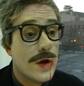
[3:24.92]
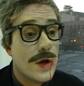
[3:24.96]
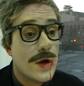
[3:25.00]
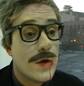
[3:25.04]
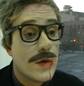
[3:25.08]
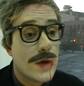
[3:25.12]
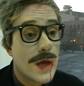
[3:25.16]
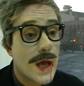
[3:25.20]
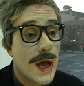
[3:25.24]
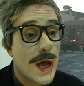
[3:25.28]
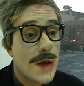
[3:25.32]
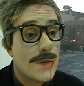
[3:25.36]

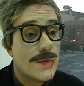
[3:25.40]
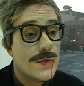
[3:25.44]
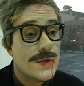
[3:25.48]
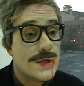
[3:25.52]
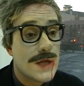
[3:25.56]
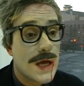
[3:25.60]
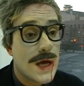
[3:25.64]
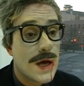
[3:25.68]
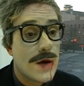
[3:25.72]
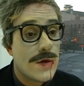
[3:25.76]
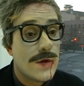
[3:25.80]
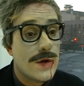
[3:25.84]
cap
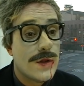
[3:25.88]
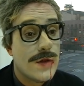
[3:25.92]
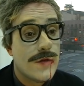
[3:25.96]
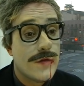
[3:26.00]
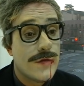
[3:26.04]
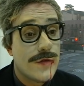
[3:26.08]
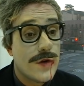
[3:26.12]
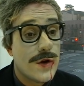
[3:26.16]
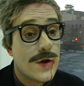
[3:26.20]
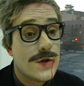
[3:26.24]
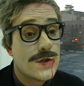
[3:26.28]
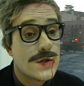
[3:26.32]
down in the
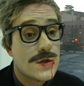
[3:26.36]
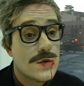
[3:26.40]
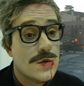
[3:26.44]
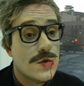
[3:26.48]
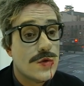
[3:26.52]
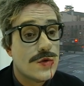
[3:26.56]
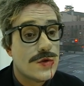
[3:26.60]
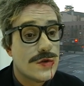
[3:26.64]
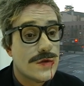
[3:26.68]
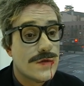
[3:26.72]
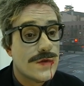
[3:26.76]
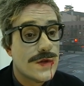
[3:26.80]
first
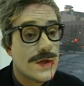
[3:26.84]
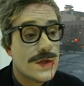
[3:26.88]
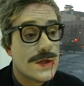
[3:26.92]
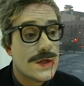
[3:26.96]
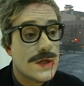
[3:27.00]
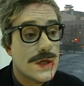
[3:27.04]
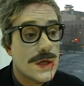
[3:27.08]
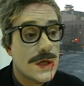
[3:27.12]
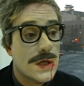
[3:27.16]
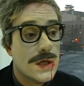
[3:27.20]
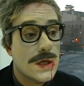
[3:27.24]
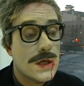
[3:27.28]
quarter of this
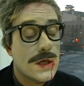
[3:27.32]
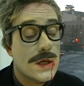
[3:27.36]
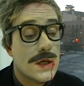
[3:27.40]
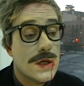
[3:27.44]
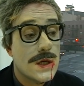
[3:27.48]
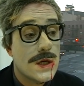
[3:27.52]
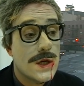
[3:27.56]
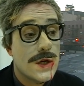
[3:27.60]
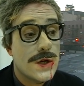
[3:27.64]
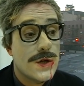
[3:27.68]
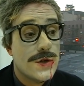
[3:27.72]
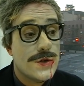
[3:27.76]
year
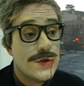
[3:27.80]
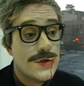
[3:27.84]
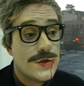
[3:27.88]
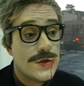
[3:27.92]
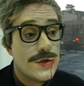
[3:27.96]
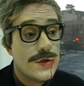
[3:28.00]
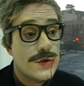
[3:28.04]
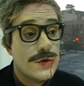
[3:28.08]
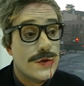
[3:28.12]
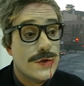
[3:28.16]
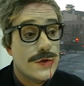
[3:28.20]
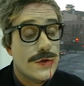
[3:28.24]

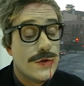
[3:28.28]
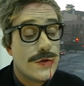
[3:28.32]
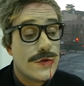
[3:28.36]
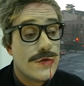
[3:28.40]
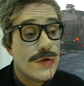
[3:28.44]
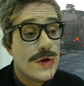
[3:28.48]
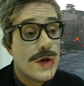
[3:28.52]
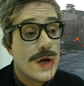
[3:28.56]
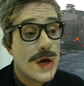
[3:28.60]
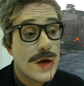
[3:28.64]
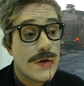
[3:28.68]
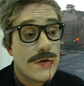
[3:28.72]
to
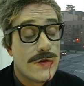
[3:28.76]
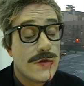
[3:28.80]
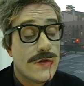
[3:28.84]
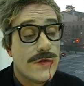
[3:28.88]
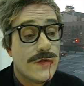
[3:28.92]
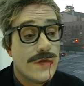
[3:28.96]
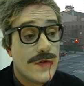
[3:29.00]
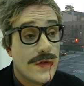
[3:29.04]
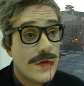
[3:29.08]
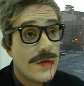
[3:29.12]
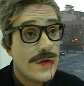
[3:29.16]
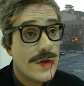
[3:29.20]

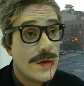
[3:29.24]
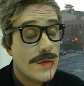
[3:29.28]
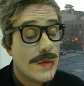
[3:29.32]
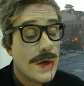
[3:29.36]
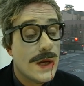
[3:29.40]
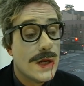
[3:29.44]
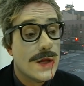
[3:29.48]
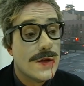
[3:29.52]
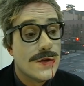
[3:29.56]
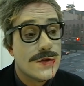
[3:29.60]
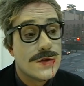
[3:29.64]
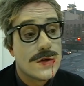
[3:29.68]
$350
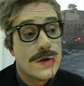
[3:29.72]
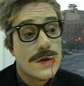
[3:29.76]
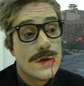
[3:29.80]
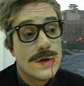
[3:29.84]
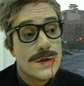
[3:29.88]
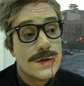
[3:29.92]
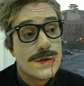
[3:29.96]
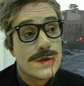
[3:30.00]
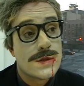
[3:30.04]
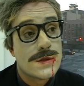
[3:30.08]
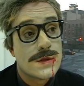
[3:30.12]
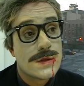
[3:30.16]
million.
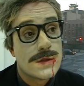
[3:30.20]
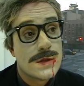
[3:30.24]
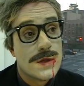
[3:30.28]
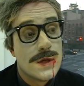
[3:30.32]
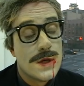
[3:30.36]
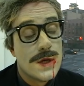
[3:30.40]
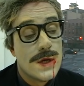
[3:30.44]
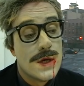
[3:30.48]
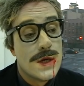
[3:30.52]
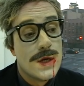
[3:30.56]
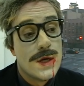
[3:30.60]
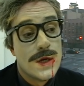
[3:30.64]

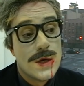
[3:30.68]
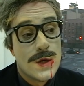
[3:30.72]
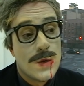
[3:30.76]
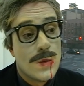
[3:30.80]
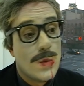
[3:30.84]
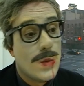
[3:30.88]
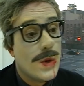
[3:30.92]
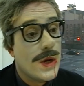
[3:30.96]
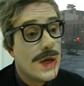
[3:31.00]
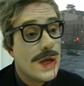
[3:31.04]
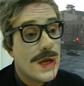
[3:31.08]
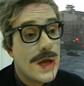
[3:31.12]

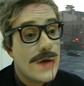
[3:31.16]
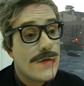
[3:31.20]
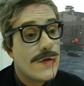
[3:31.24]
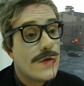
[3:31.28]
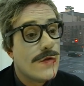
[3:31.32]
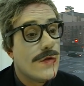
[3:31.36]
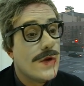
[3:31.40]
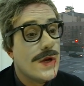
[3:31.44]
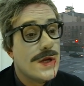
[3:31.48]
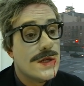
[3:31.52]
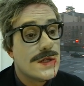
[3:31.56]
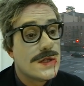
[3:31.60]
We never
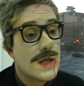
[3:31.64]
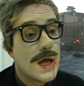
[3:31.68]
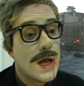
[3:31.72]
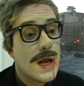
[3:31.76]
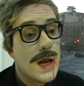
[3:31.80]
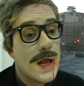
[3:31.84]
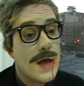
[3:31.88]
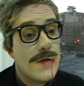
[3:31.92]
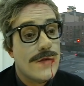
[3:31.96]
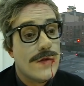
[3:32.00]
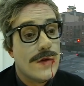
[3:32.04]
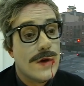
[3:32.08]
reached that
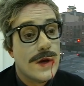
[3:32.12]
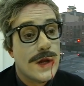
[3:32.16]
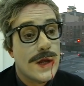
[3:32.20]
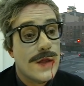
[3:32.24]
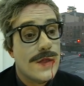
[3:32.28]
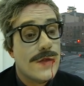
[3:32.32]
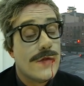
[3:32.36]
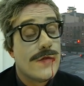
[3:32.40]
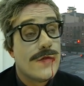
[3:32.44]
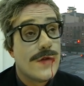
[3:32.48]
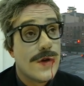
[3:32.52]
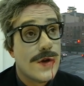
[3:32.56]
level
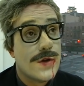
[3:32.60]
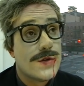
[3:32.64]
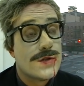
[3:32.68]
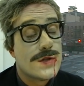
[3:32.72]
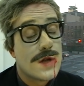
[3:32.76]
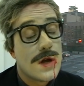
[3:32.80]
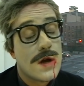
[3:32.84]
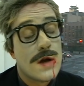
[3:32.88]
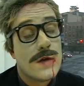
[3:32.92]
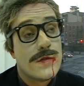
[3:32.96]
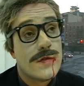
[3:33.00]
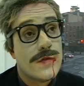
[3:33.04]
in the first
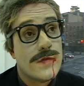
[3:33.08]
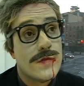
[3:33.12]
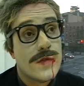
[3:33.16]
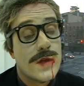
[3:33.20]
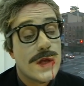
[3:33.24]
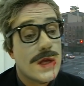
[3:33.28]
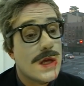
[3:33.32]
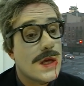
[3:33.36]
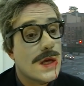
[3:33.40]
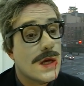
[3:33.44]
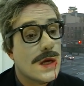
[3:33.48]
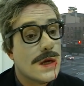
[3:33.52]
half of the
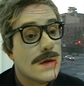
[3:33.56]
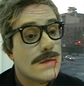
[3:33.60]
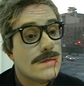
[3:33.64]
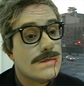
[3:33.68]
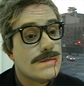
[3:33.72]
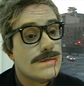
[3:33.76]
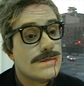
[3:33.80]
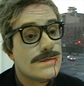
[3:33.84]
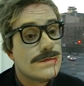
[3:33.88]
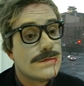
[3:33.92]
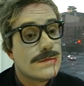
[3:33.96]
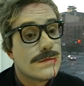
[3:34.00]
year.
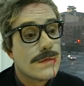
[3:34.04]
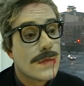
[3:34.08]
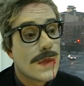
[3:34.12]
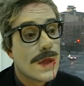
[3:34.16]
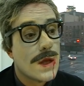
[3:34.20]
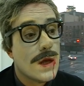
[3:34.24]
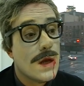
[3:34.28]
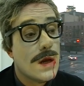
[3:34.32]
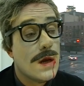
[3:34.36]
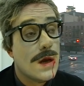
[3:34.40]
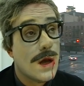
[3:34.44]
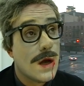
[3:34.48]

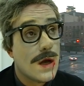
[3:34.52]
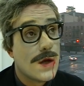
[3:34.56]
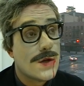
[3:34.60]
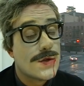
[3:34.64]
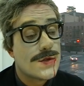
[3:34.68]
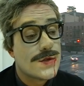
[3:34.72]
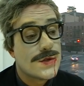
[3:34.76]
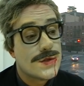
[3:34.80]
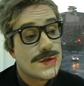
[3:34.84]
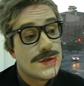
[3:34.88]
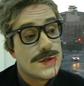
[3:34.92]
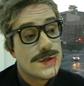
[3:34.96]

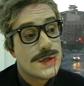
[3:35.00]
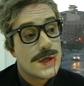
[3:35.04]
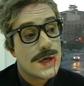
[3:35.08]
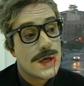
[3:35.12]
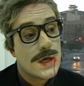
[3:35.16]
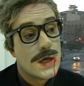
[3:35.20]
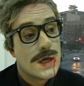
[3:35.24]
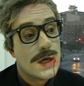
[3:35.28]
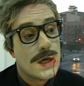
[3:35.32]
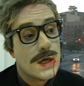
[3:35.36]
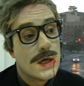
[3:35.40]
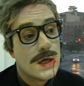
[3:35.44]
Last
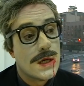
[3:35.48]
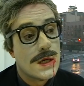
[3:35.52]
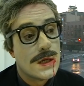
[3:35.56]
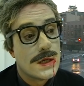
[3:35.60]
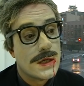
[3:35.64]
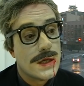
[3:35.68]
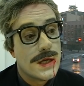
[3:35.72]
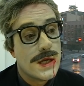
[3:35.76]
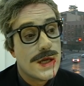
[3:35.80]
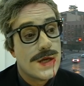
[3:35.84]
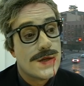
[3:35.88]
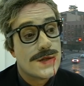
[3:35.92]

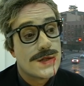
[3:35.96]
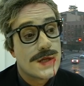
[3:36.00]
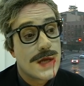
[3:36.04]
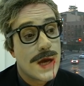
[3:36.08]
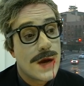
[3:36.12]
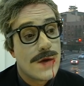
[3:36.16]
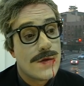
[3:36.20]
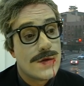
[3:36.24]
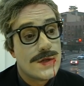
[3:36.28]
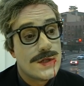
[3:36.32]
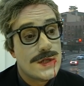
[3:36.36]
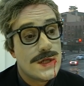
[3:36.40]
year's
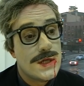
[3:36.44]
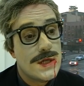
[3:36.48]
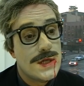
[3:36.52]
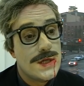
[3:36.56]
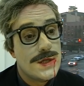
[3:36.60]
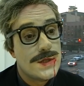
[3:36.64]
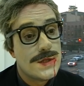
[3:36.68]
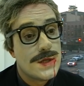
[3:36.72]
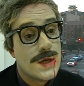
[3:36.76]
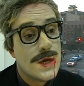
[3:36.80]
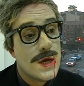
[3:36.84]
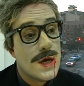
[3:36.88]

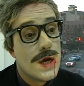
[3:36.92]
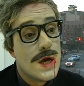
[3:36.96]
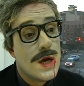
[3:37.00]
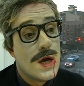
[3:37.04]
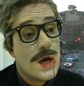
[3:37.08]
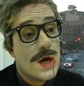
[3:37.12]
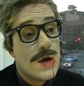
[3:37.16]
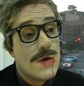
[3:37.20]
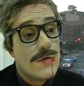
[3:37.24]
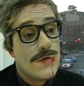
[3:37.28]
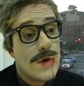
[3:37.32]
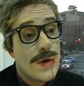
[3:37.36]
guarantees
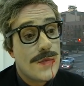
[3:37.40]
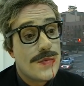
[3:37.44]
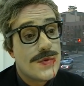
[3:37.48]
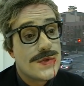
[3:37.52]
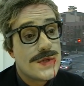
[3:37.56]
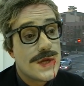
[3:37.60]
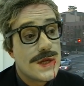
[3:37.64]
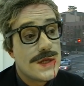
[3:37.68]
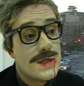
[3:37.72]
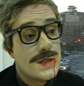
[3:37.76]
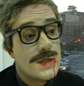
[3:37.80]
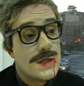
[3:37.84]

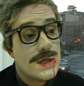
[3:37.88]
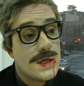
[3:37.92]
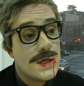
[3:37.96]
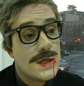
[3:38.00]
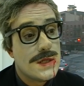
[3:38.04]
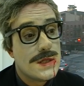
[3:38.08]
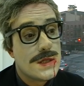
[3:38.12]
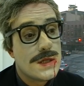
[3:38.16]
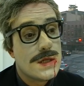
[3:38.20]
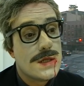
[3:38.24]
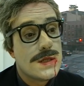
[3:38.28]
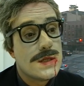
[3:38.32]

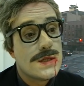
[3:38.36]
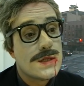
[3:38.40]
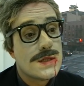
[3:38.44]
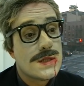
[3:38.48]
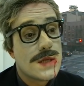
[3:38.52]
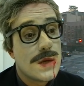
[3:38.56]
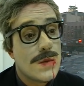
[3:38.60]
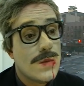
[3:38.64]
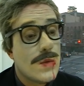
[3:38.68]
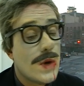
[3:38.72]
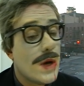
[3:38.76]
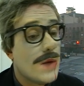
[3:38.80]
represented
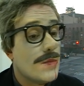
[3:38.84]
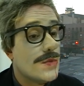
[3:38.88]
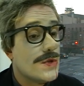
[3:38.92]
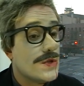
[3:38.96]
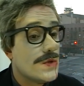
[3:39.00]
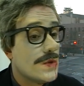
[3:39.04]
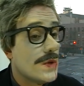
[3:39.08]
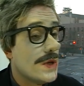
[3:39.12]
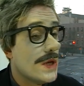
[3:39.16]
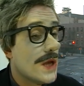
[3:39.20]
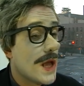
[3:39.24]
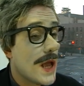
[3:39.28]
somewhere
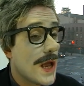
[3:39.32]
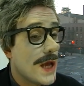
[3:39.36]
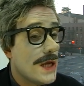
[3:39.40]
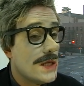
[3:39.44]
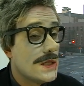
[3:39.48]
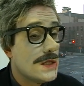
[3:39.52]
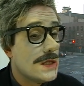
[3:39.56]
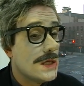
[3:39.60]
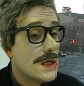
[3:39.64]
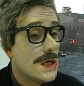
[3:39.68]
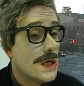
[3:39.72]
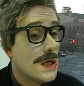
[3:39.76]
between
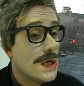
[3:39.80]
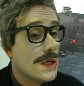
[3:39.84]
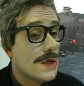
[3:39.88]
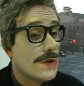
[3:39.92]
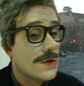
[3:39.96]
18